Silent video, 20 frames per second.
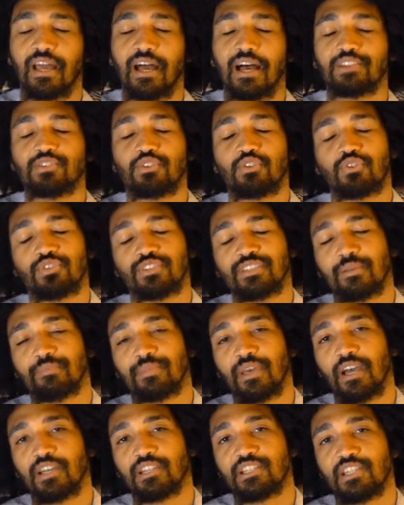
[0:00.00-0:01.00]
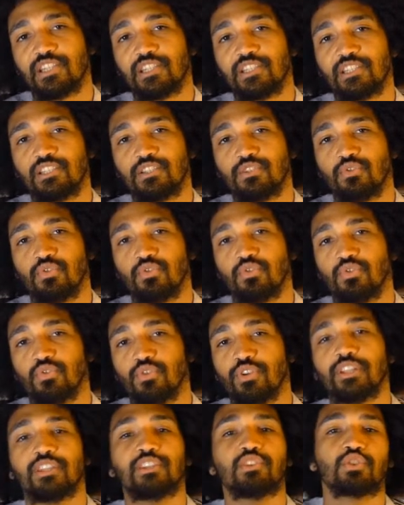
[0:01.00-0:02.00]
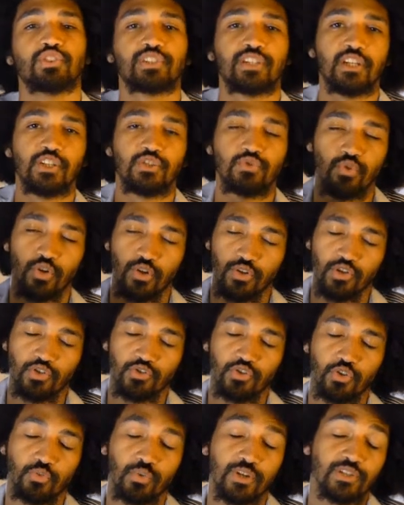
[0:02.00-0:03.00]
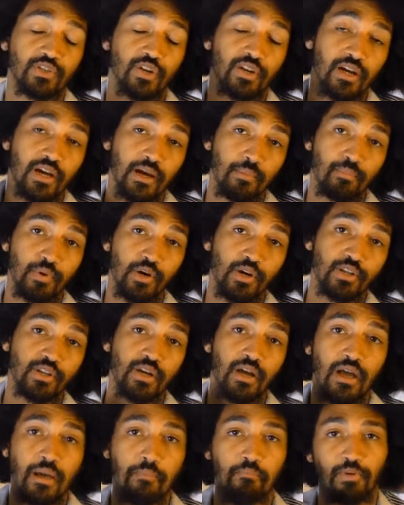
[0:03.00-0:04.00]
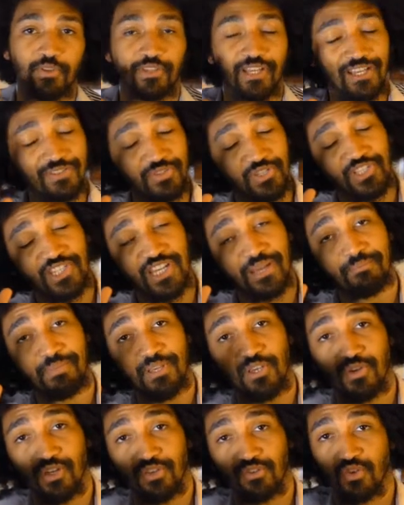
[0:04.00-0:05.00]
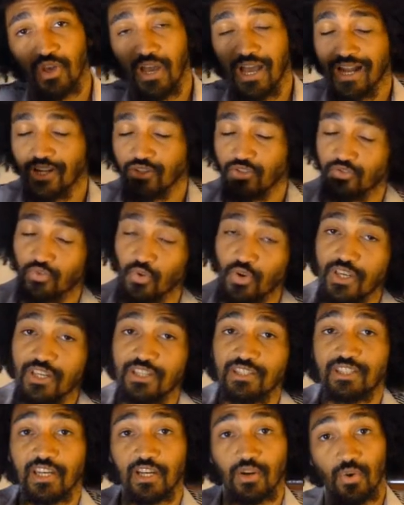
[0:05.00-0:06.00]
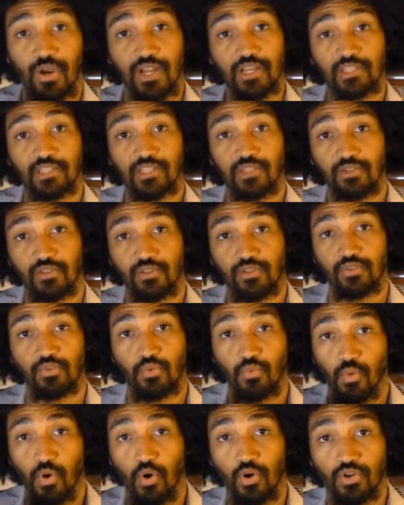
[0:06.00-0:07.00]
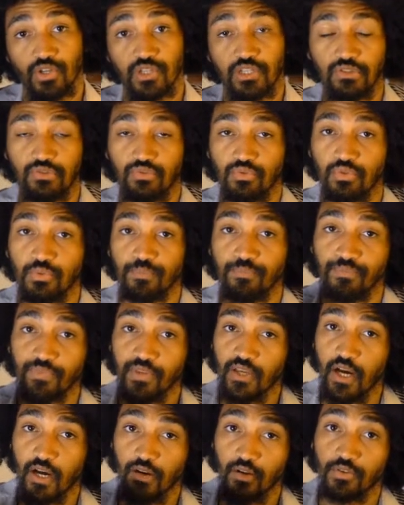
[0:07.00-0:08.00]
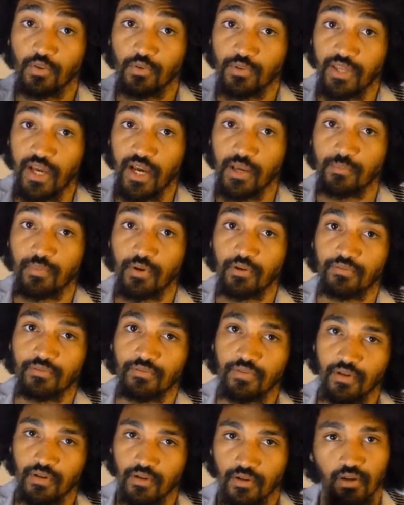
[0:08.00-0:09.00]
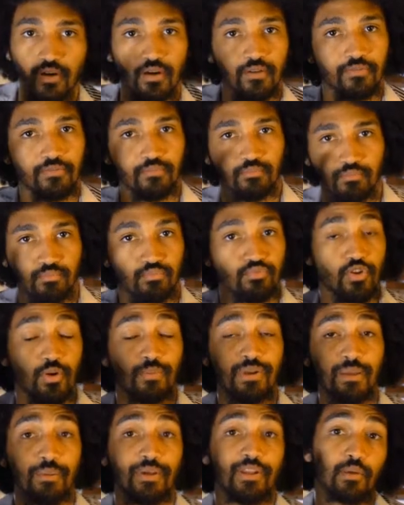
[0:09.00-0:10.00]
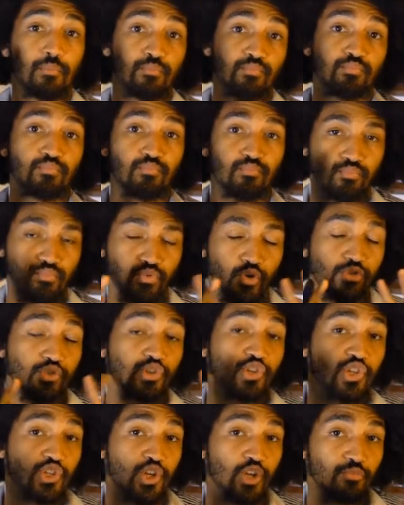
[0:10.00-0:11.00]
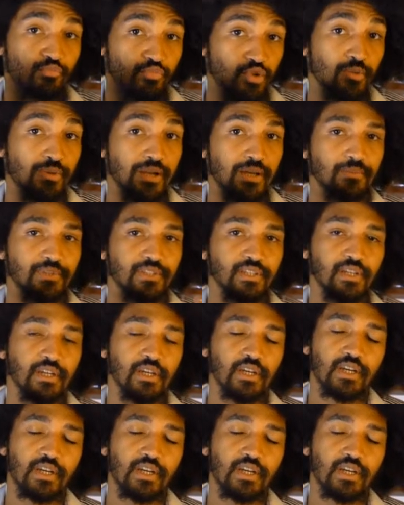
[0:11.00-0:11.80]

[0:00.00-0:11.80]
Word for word: as a concept artist you, you need those skills to understand what's going to happen but as a dmp you need also to integrate you know your work into another type of, uh, of problem in the production problems